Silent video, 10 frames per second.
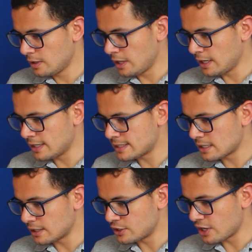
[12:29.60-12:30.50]
Then
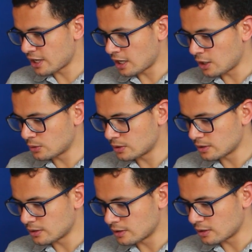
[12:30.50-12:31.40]
let's check out
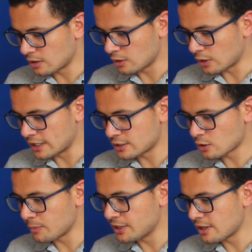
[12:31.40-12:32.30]
or let's
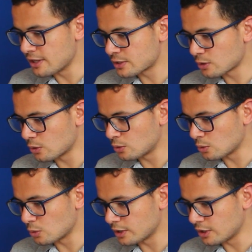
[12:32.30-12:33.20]
commit this code
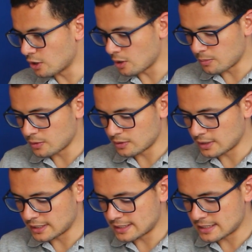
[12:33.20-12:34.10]
to GitHub.
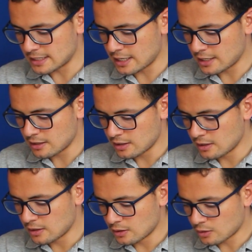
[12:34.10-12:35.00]
Let's say
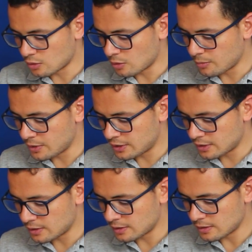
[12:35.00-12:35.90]

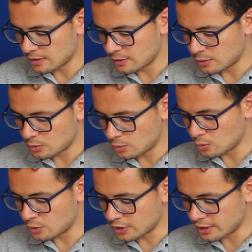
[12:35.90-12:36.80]
commit
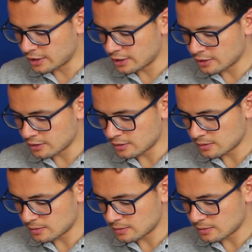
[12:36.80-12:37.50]
to trigger